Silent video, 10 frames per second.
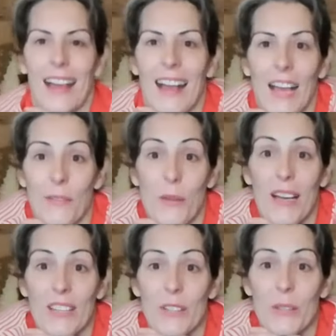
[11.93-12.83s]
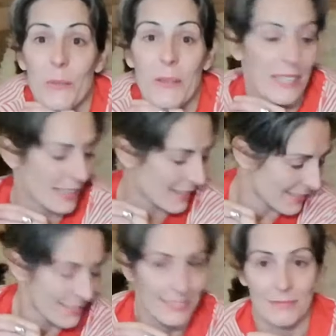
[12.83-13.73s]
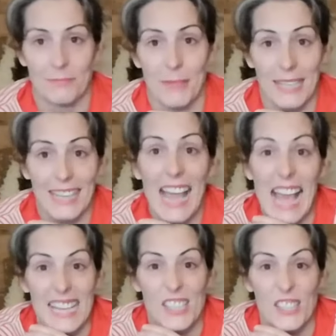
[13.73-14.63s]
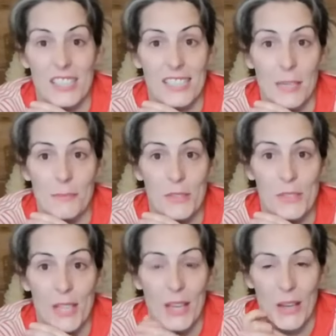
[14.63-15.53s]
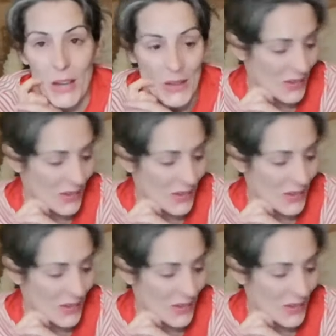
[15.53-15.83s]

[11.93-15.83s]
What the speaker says: Have you had a good week? My cat's just come to say hello,